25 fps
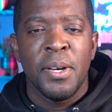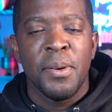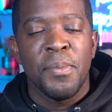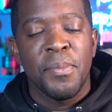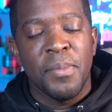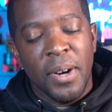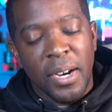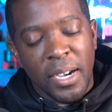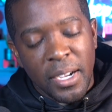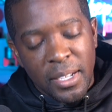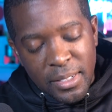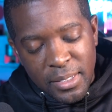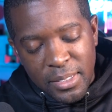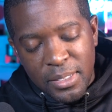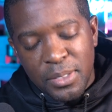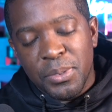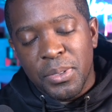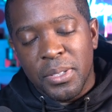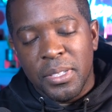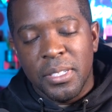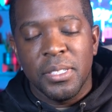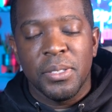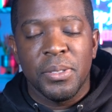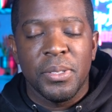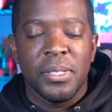But
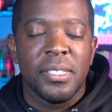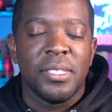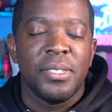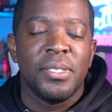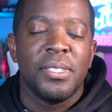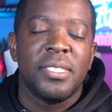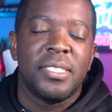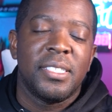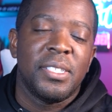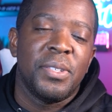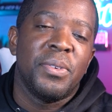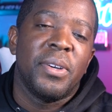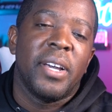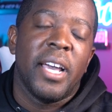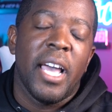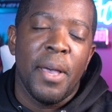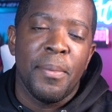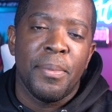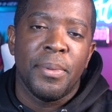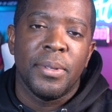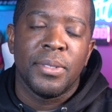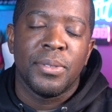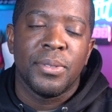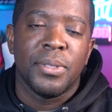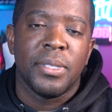we'll, we'll, see what
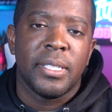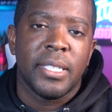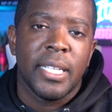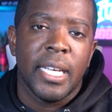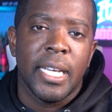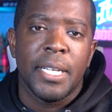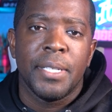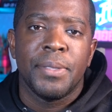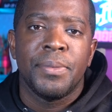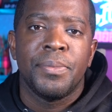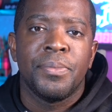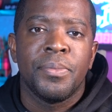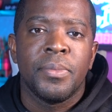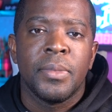happens with that.